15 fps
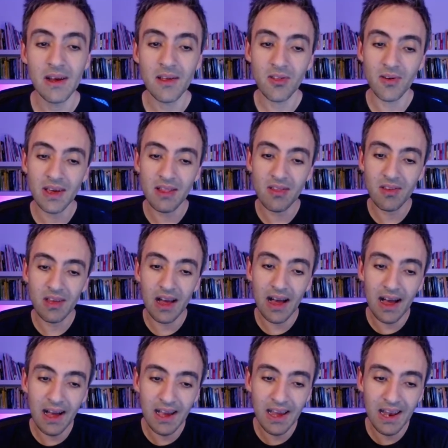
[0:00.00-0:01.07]
So it's
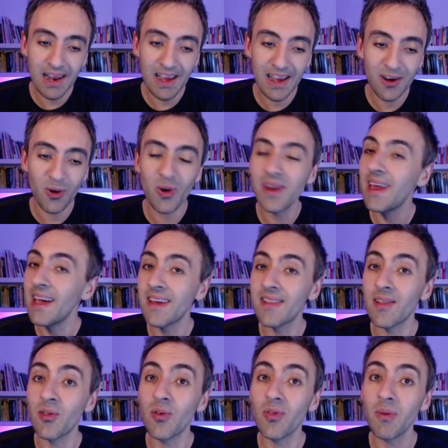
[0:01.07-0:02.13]
highly
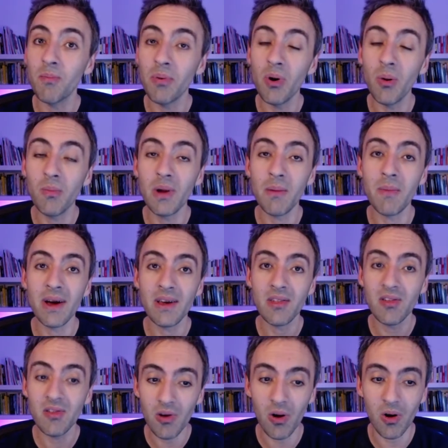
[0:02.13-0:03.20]
connected to the problem I
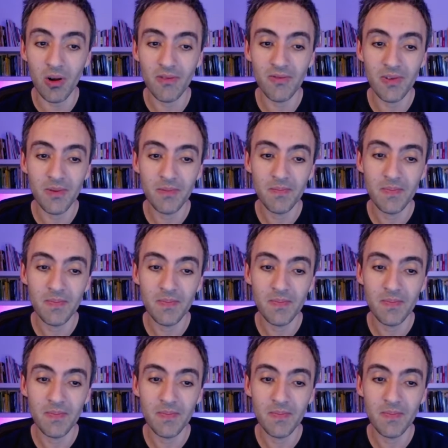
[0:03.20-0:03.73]
solve.